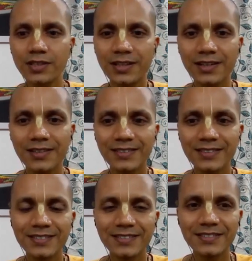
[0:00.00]
gita
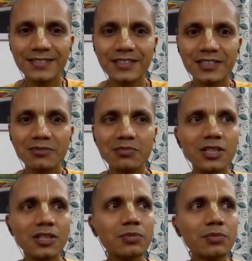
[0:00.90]

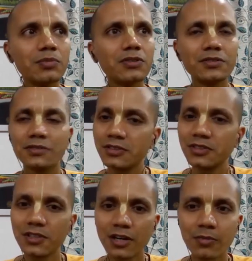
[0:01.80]
many people
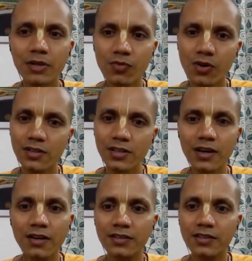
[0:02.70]
remained what
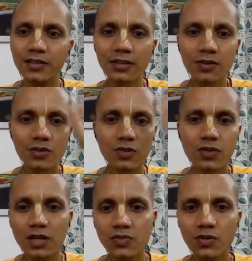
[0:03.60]
they are there is no
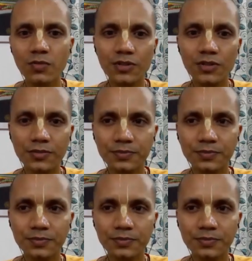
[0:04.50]
transformation